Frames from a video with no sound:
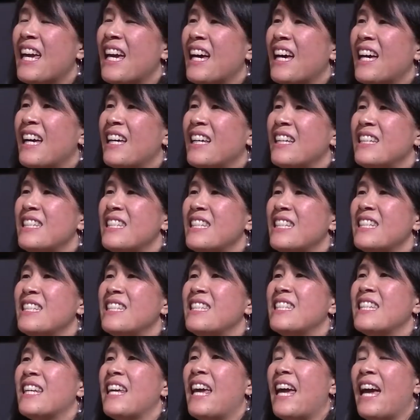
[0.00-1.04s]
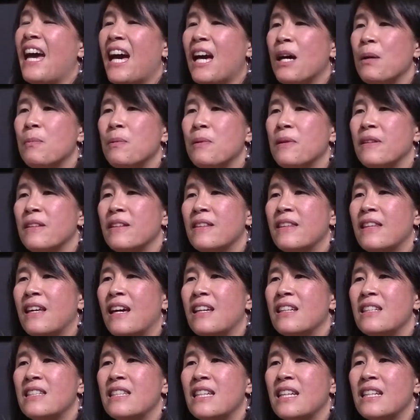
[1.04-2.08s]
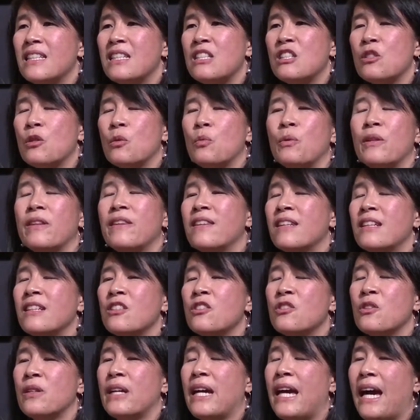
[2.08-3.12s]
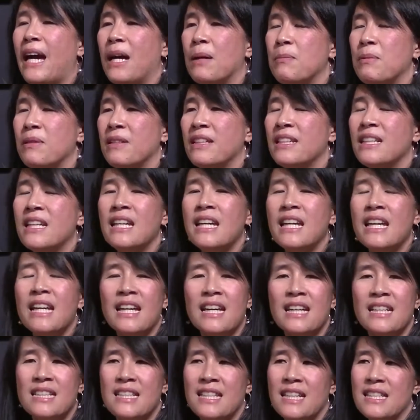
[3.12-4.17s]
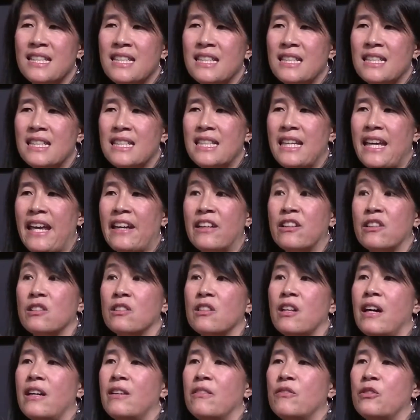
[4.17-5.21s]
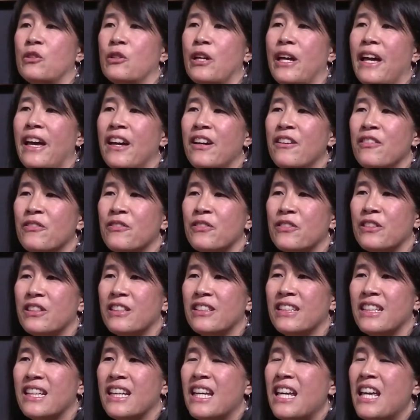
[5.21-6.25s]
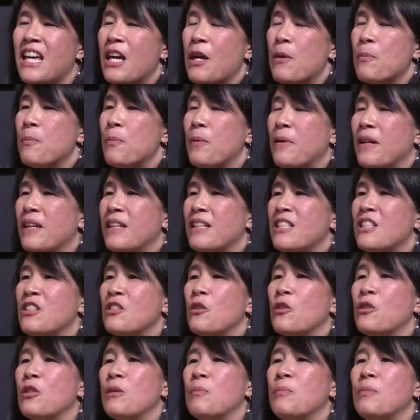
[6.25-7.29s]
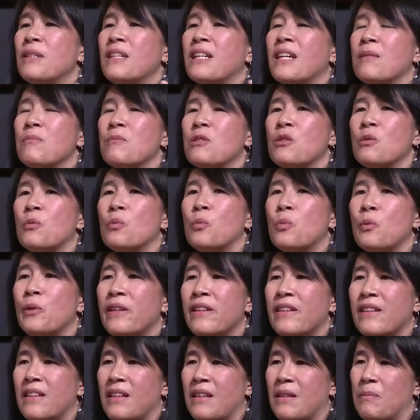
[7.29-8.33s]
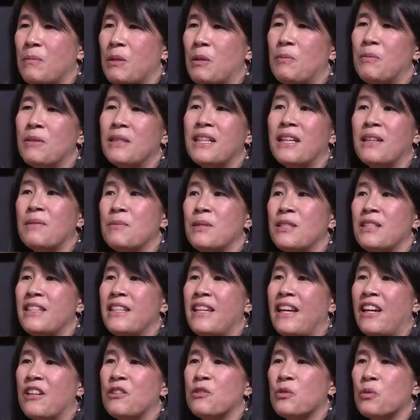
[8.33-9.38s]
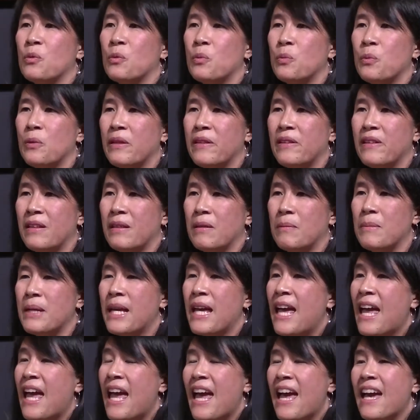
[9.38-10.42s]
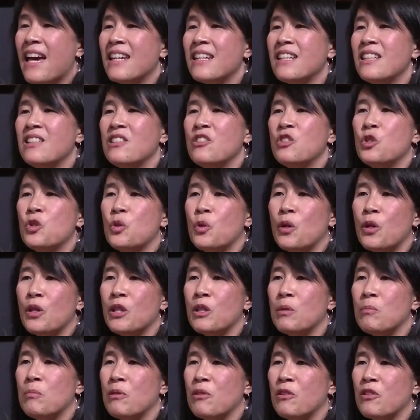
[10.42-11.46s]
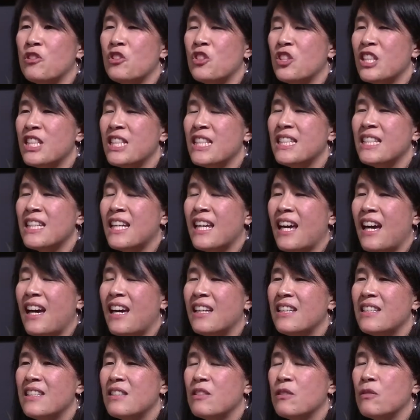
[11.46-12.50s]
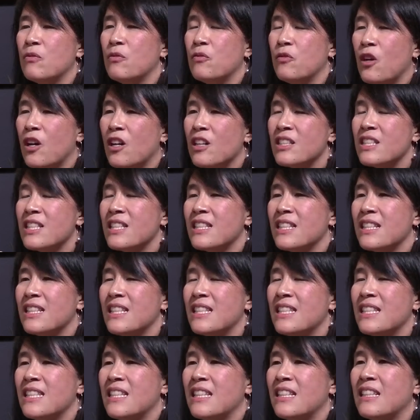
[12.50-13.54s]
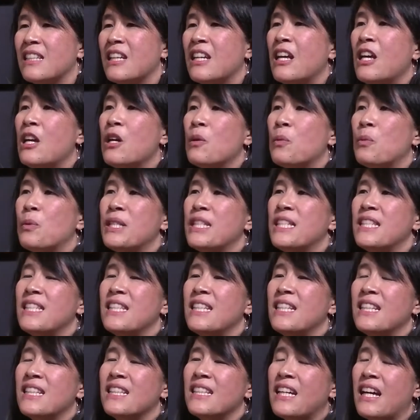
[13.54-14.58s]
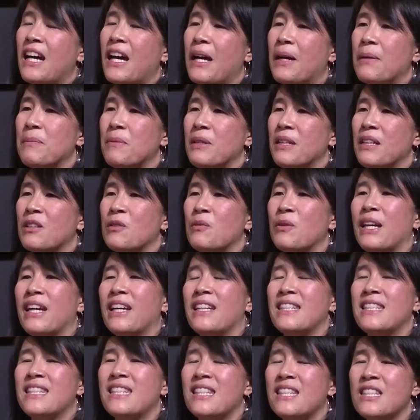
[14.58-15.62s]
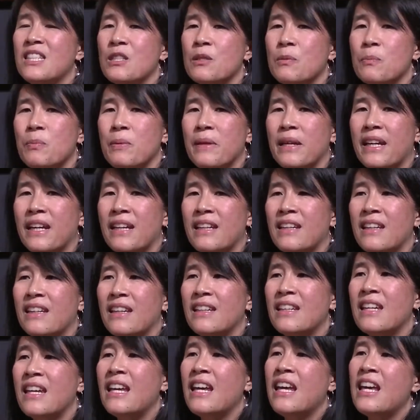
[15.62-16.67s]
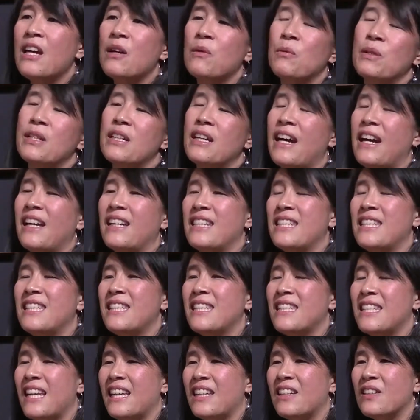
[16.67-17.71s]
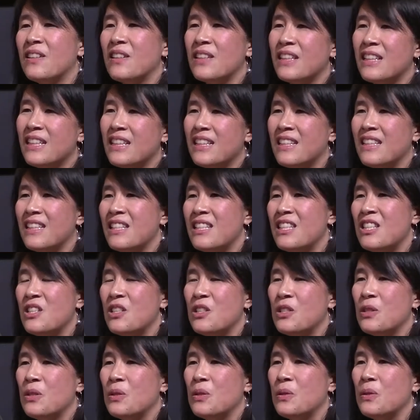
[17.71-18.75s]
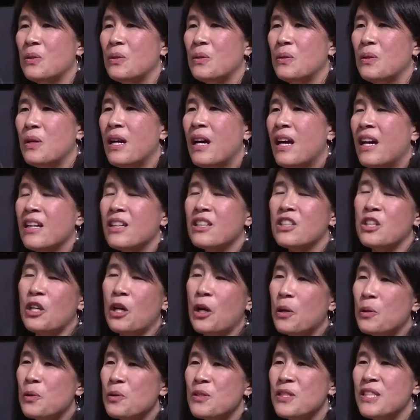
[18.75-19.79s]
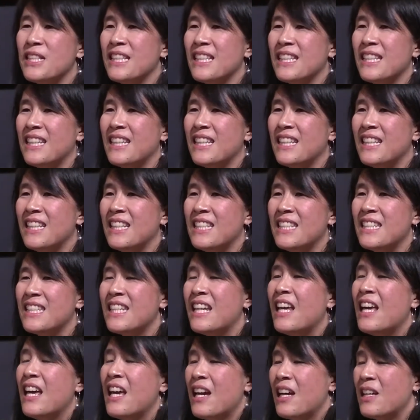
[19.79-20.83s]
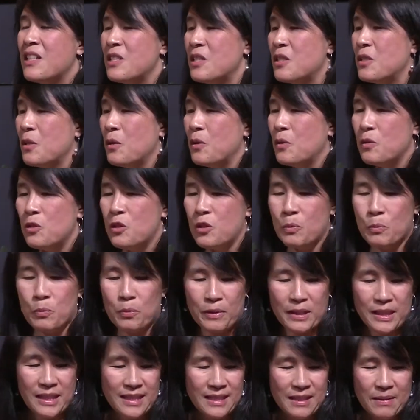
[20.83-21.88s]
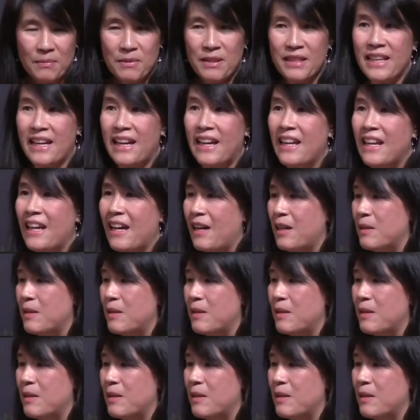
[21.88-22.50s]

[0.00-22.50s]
And it's a habit so when things are a habit, it doesn't take a lot of your effort. But so it becomes a rhythm, it becomes a natural rhythm and enjoyable. Just as the fall season, we see it coming, we anticipate it, we kind of settle into coziness. And so to bring some of that